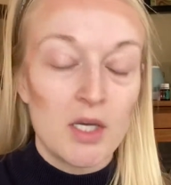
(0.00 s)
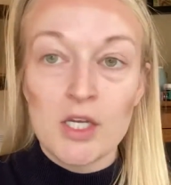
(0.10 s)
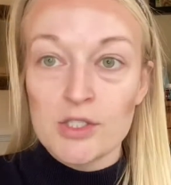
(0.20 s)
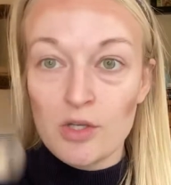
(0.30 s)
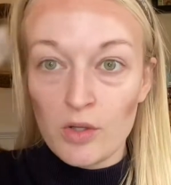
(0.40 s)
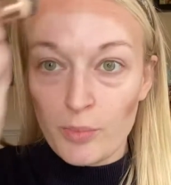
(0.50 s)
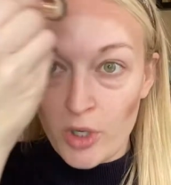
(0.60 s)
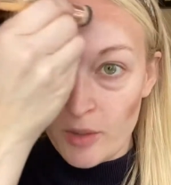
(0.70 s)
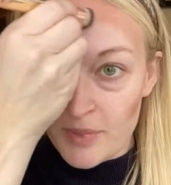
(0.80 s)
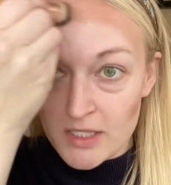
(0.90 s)
So the
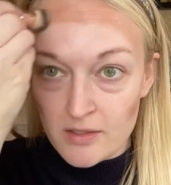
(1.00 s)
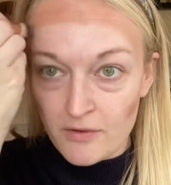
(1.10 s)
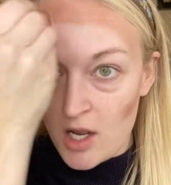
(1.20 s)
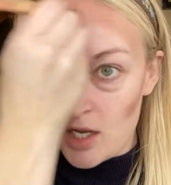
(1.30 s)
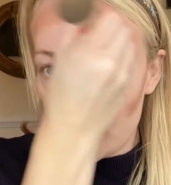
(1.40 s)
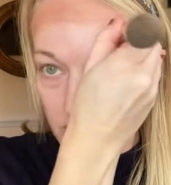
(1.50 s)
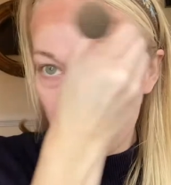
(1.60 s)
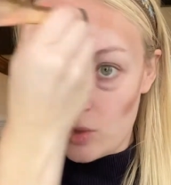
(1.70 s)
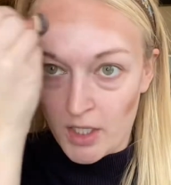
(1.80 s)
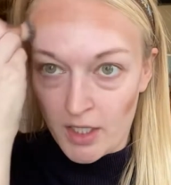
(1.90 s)
purpose of
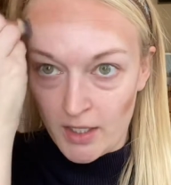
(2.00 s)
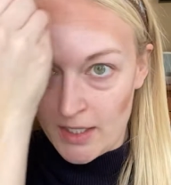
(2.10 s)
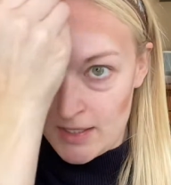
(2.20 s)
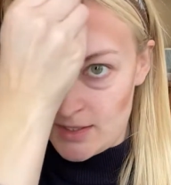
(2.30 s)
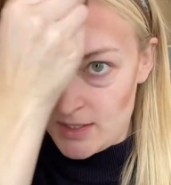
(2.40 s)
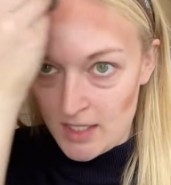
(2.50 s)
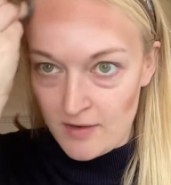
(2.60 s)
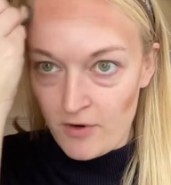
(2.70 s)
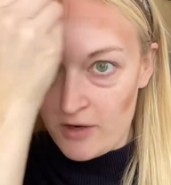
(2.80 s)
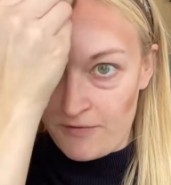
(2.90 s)
contour is to
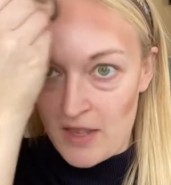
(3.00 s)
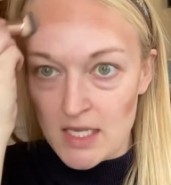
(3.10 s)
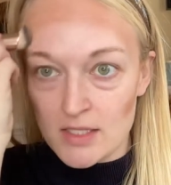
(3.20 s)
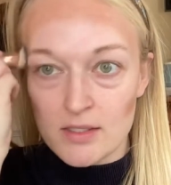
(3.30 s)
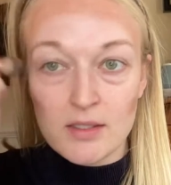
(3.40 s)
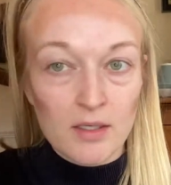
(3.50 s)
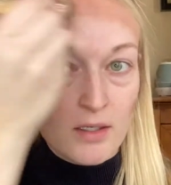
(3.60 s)
give our face